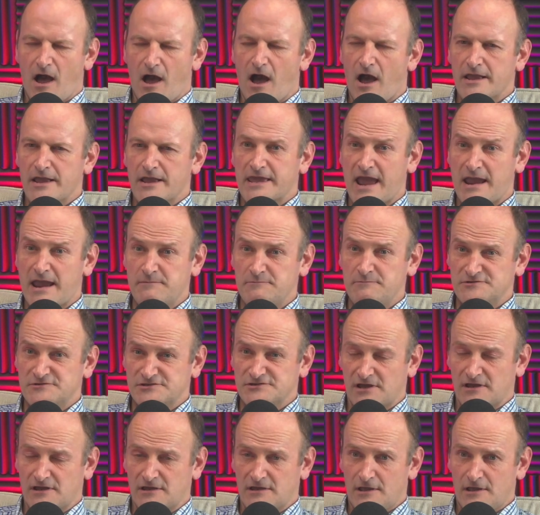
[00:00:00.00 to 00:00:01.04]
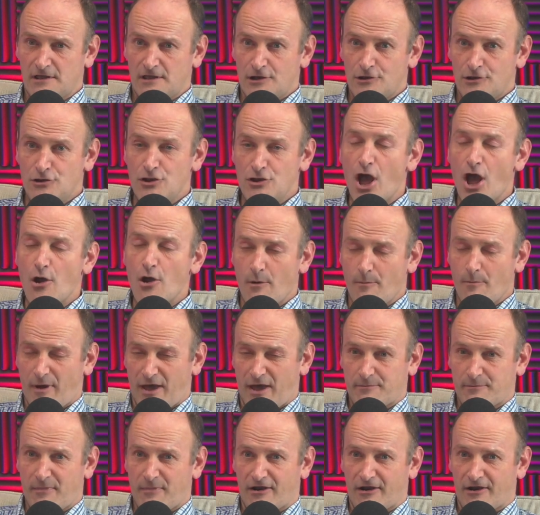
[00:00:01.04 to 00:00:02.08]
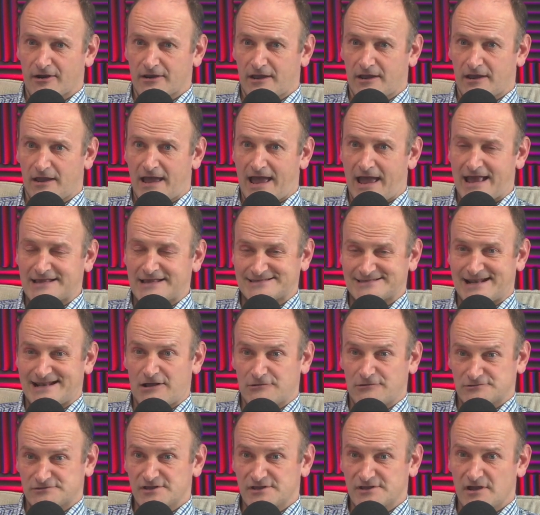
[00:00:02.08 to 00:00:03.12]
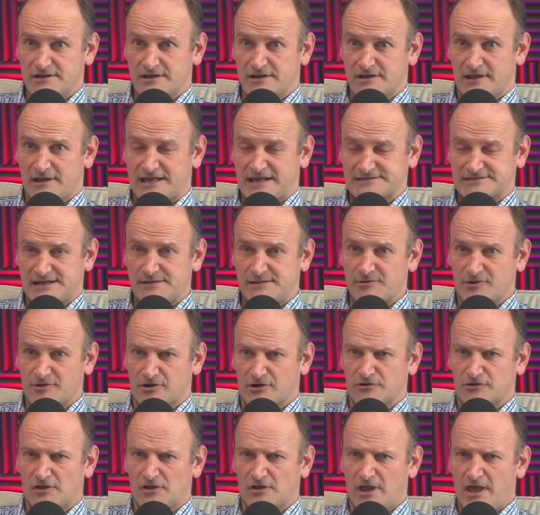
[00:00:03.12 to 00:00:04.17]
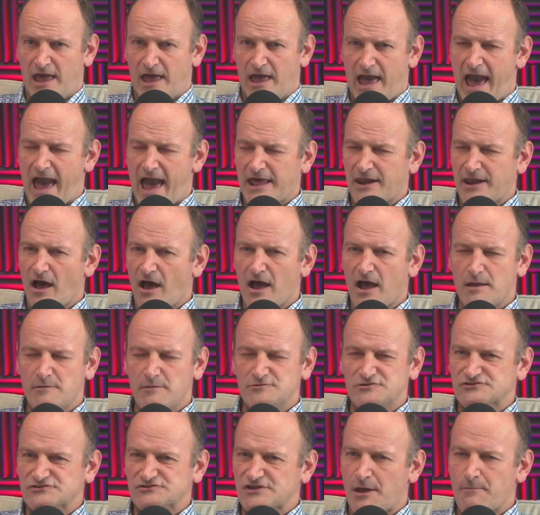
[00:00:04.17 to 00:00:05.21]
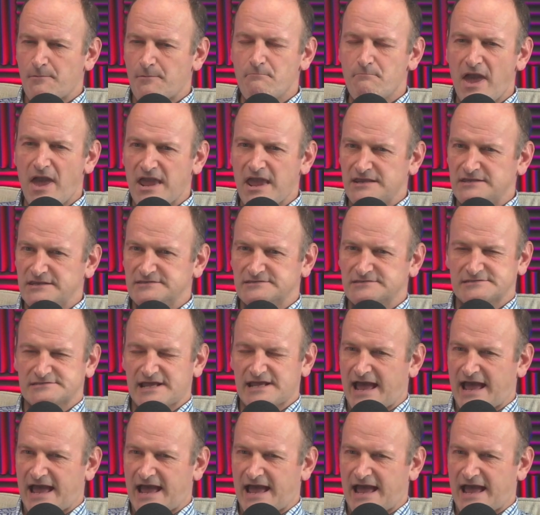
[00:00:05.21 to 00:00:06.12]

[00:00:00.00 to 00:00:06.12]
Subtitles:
I came to know about America as an outsider, as an immigrant, and I am just amazed